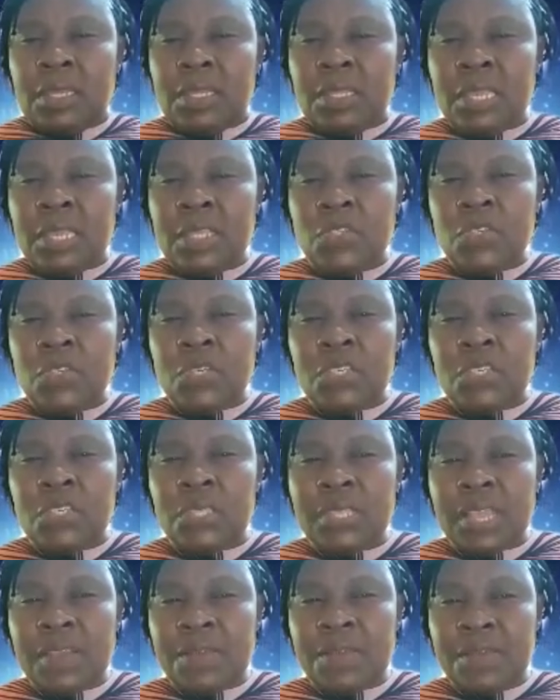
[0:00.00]
the
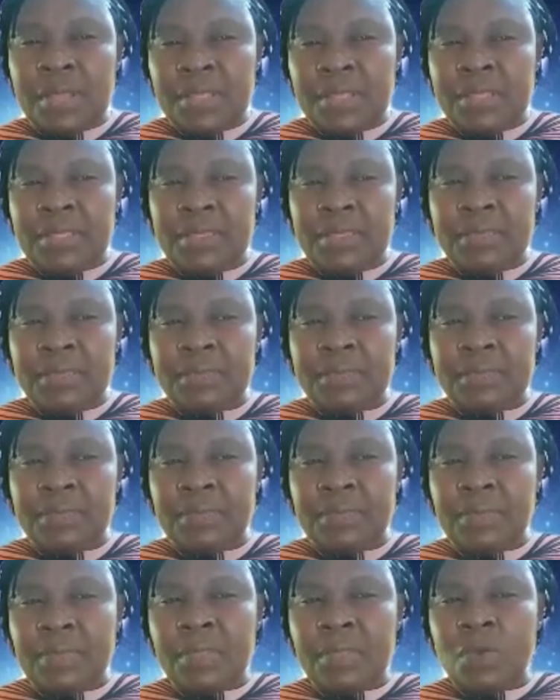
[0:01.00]
educational rates,
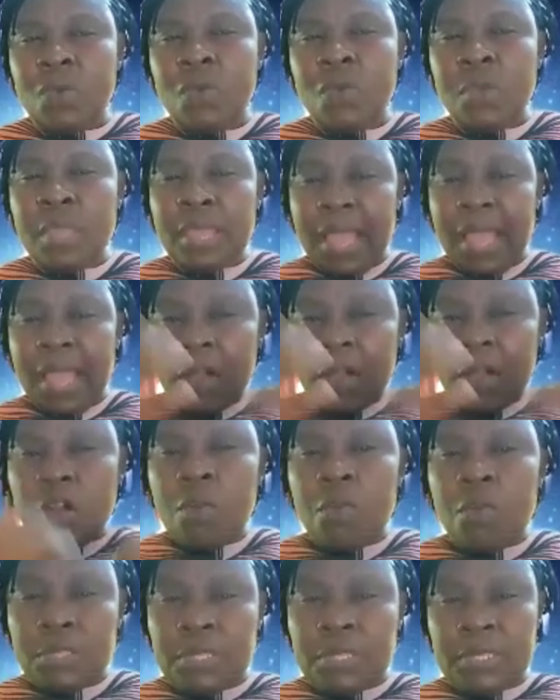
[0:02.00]
we
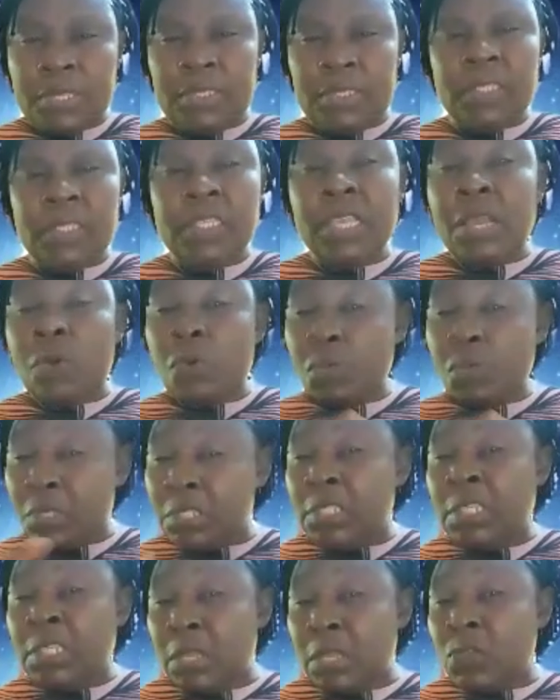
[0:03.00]
accommodate the
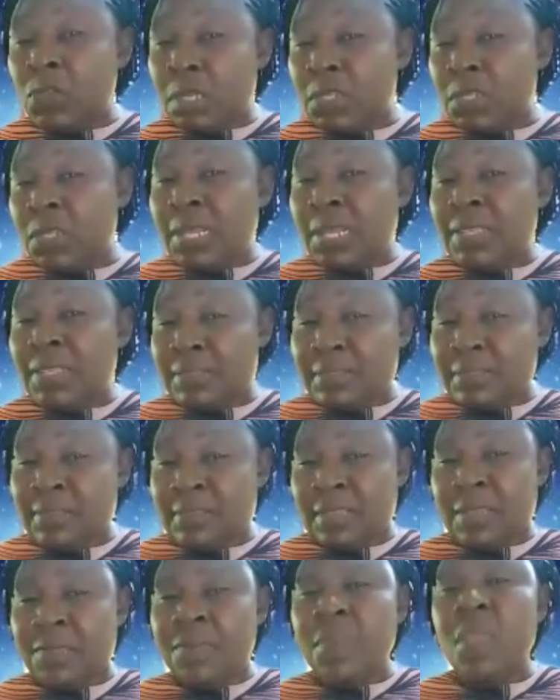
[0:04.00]
educational
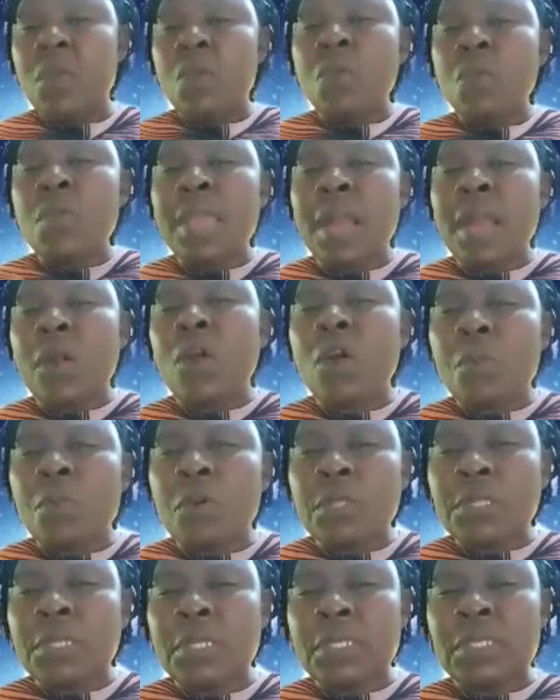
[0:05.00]
system. We
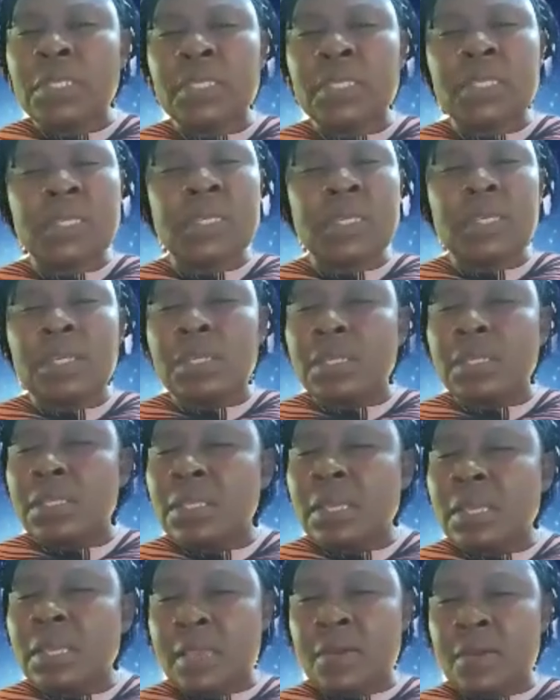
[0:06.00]
accommodate
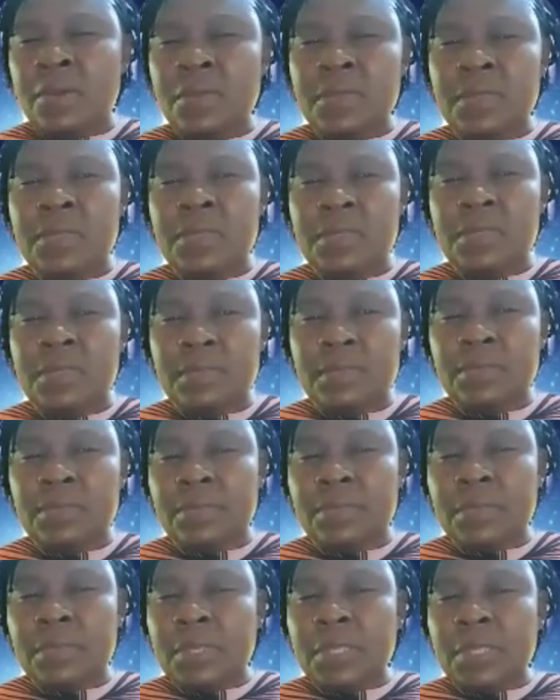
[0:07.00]
the girls,
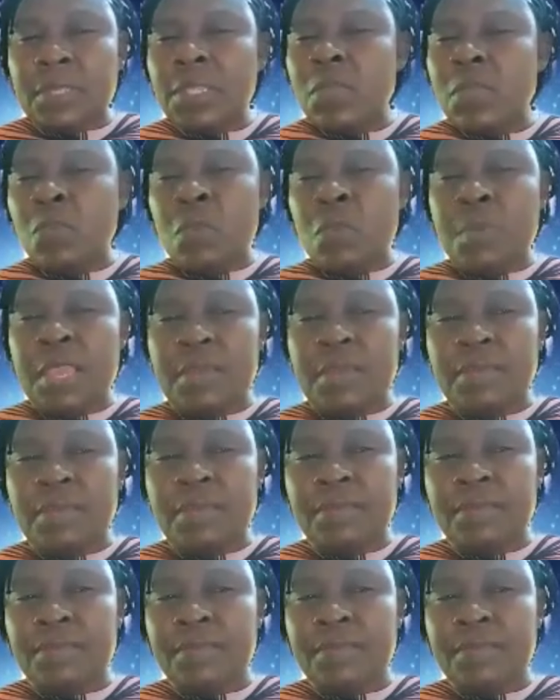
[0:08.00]
the women,
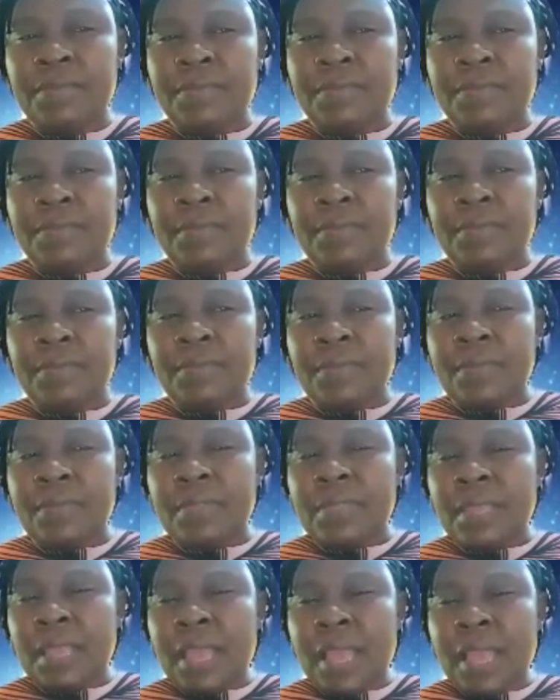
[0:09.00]

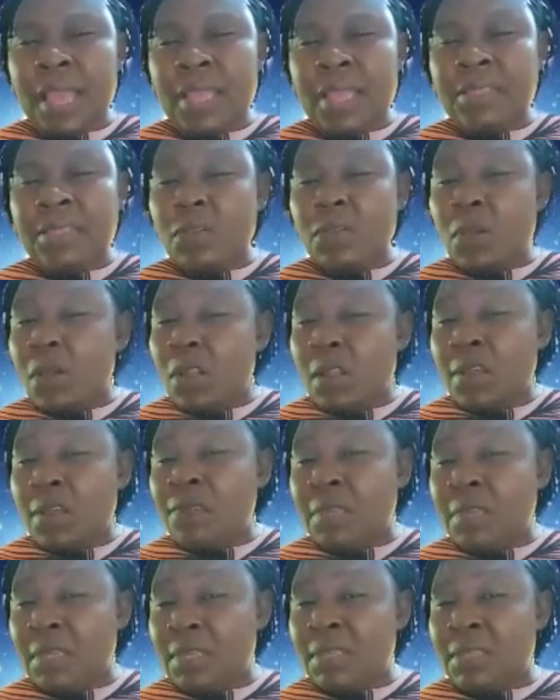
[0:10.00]
and all
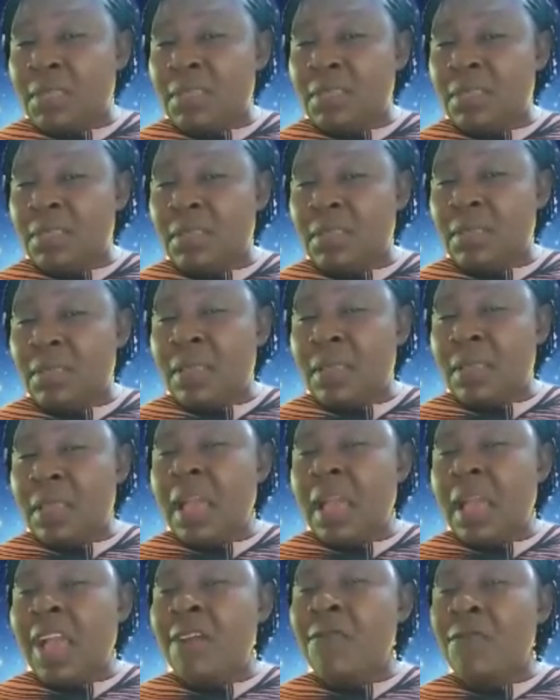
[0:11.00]
of these
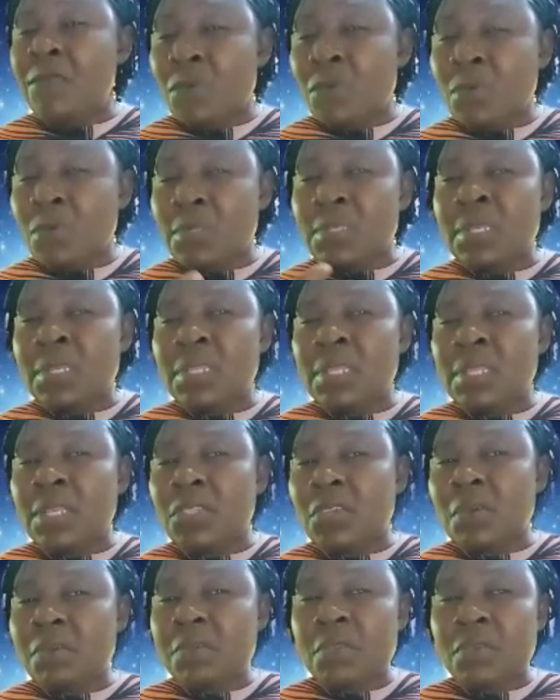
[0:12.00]
have roles in
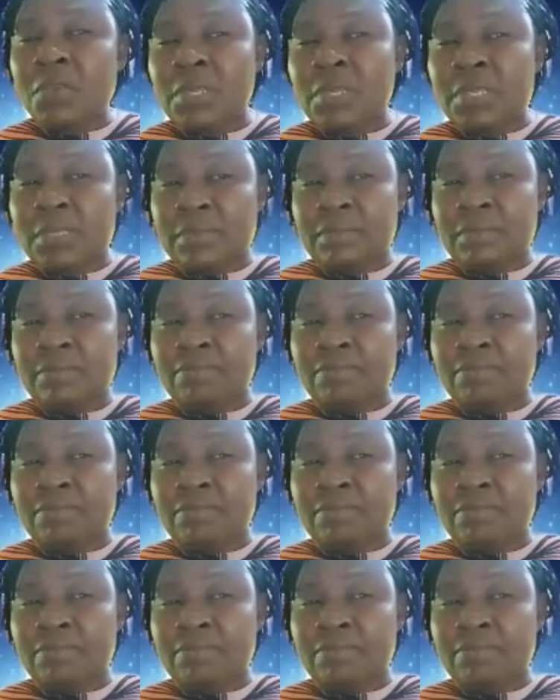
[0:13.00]
nation building.